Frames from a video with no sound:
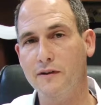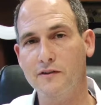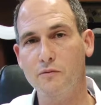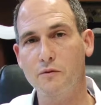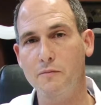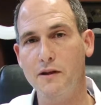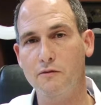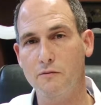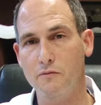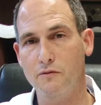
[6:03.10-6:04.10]
visit would be
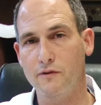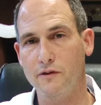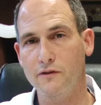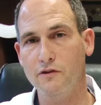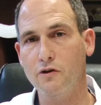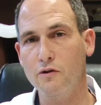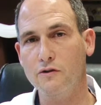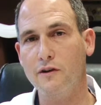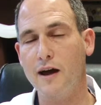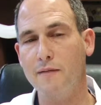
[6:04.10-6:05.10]
the removal. The
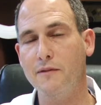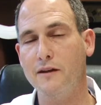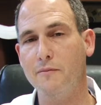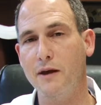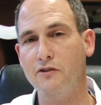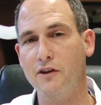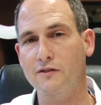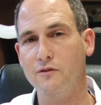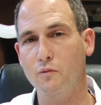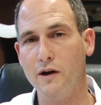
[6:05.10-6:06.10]
total time that the patient
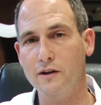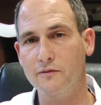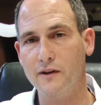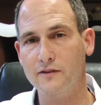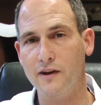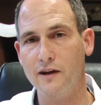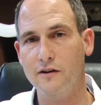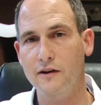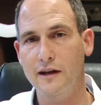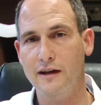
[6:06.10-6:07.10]
has to wear the
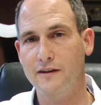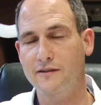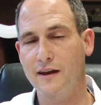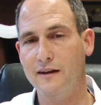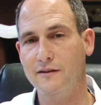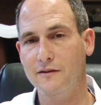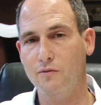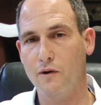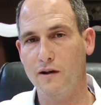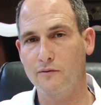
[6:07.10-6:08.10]
fixator is 10 to
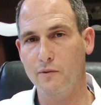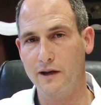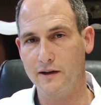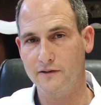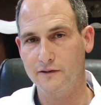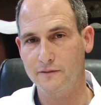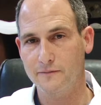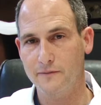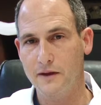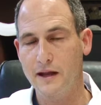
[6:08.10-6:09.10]
12 weeks.
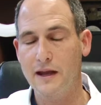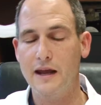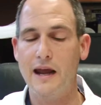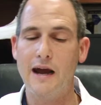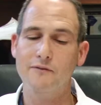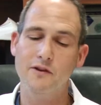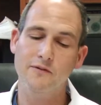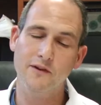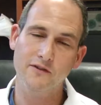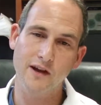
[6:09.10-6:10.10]
After the
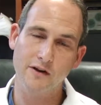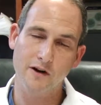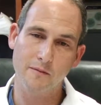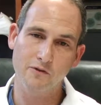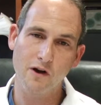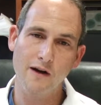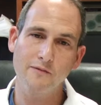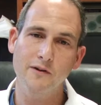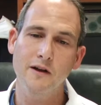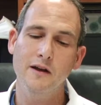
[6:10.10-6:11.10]
fixator comes
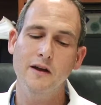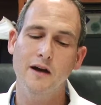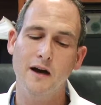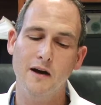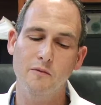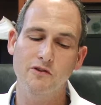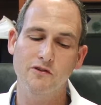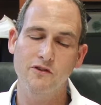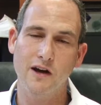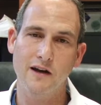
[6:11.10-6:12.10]
off, which
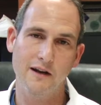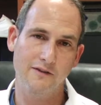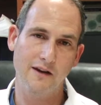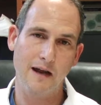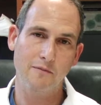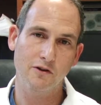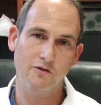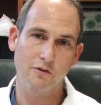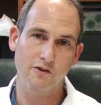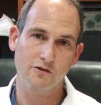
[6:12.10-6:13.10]
is done as an
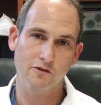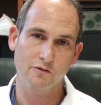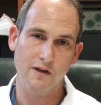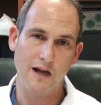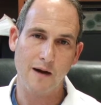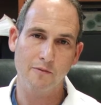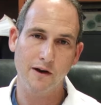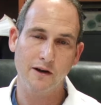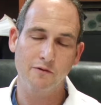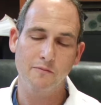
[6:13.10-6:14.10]
ambulatory surgery in the
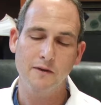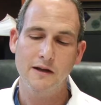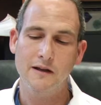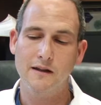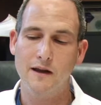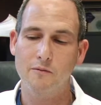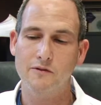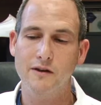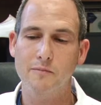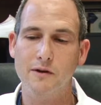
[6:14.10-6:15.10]
operating room, they will
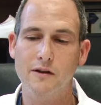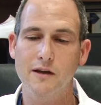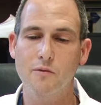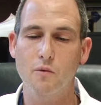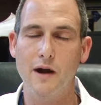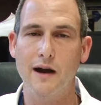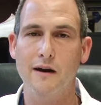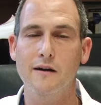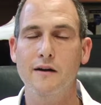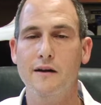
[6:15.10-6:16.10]
typically
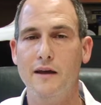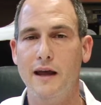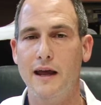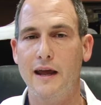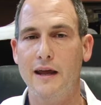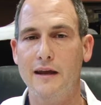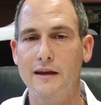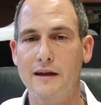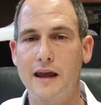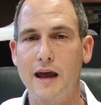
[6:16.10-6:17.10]
wear
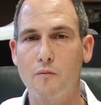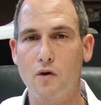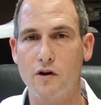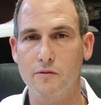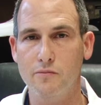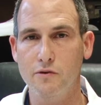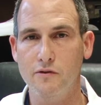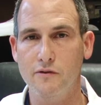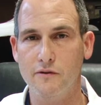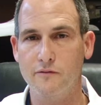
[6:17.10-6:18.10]
a cam walker
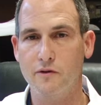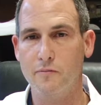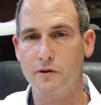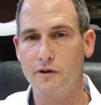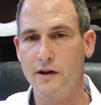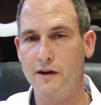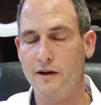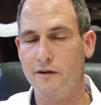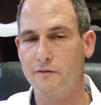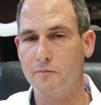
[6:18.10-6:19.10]
boot for a period
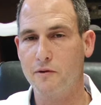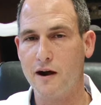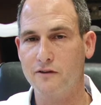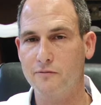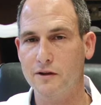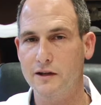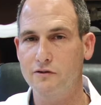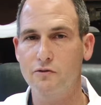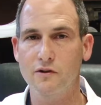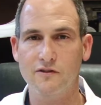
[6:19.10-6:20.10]
of approximately
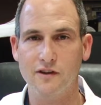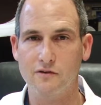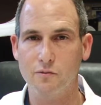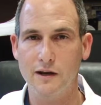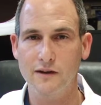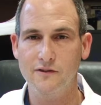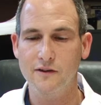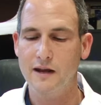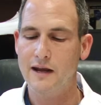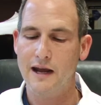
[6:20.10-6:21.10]
2 to 6 weeks
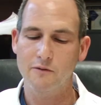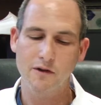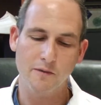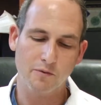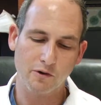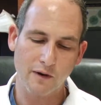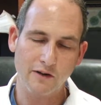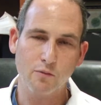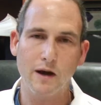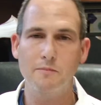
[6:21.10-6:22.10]
and really
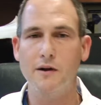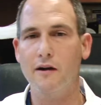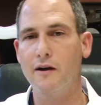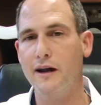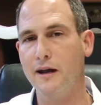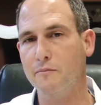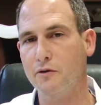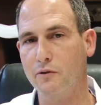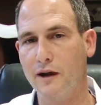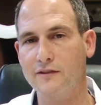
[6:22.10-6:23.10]
progress weight bearing and
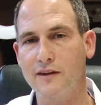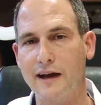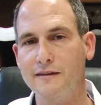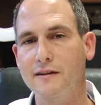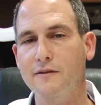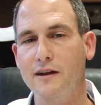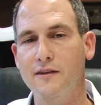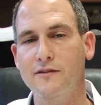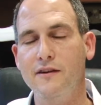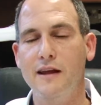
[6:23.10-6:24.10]
progress
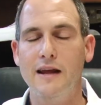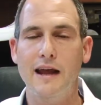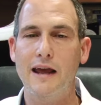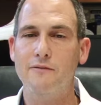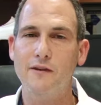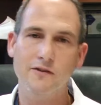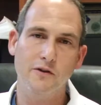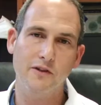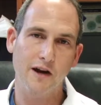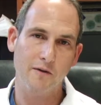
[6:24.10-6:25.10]
activities and
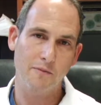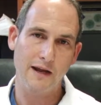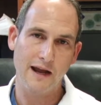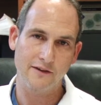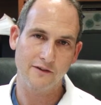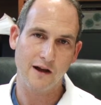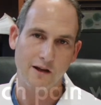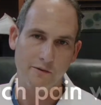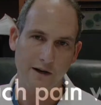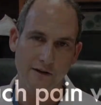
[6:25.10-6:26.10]
physical therapy as
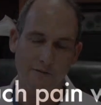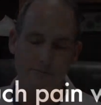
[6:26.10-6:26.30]
tolerated.